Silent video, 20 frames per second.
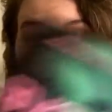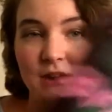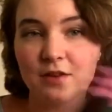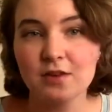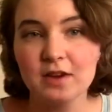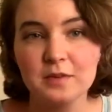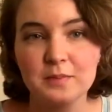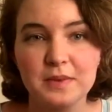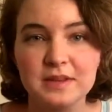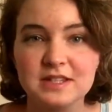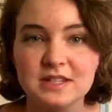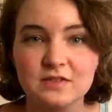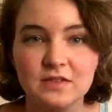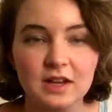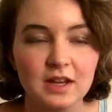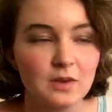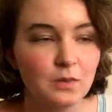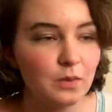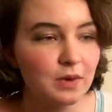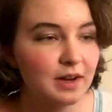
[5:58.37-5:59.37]
I read bits of
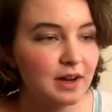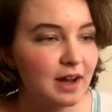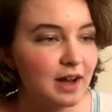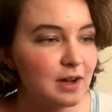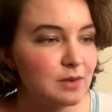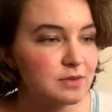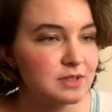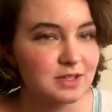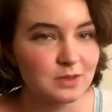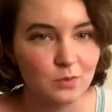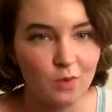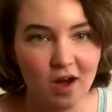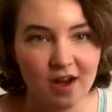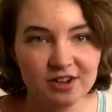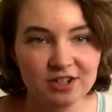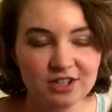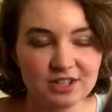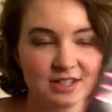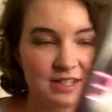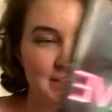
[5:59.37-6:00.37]
it when I was in
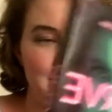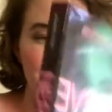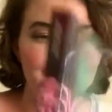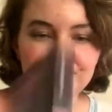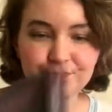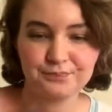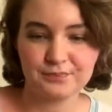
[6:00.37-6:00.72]
Washington.